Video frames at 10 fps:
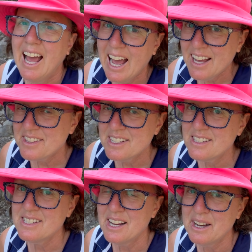At this
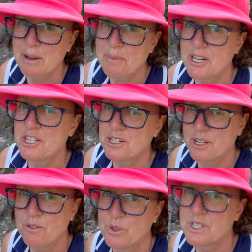time, a
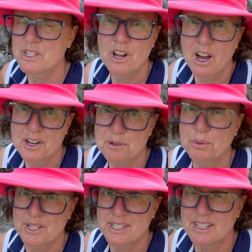sheaf was not
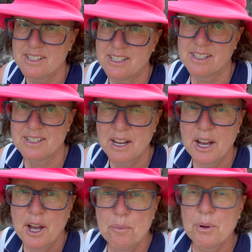presented,
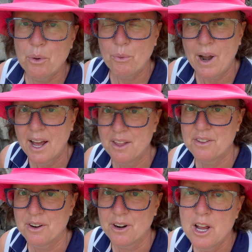but rather